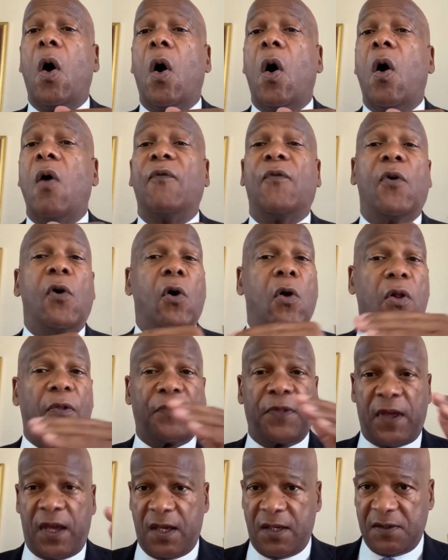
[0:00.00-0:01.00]
of all
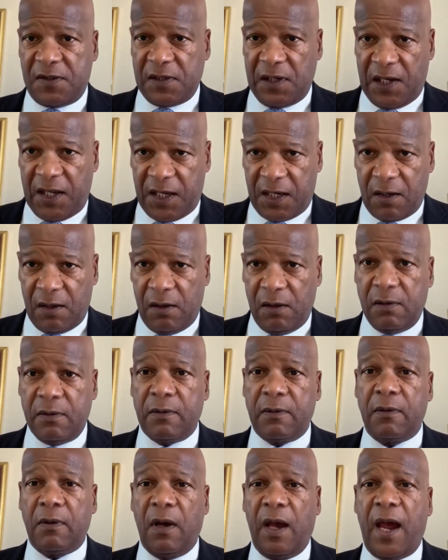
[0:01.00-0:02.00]
things legal
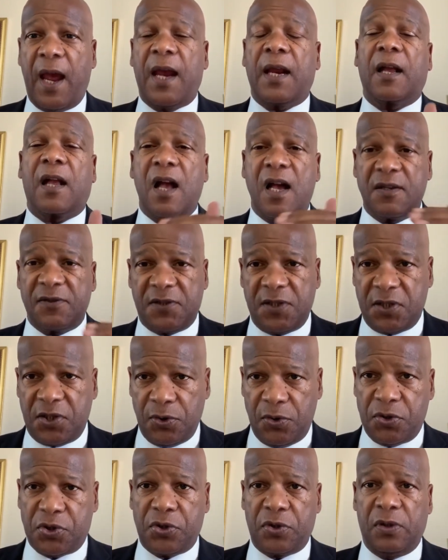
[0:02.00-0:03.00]
and
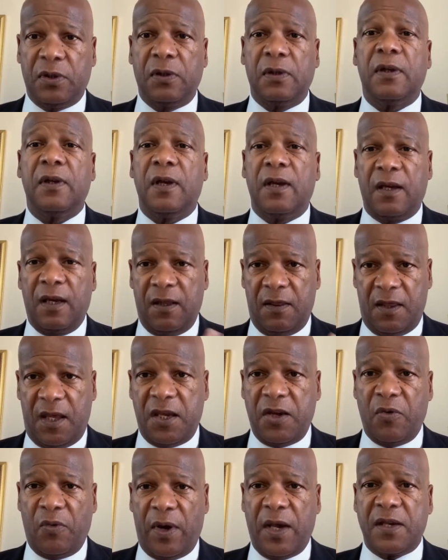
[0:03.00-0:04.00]
constitutional in the
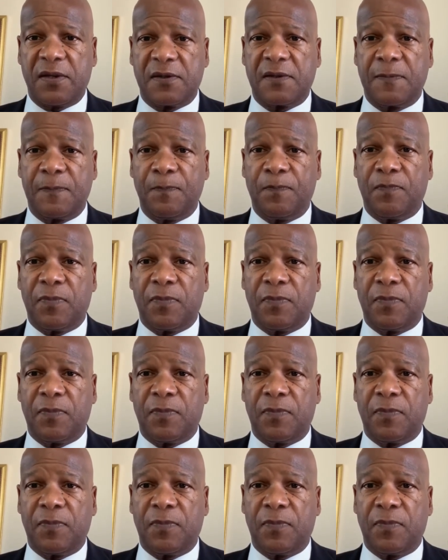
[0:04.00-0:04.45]
US.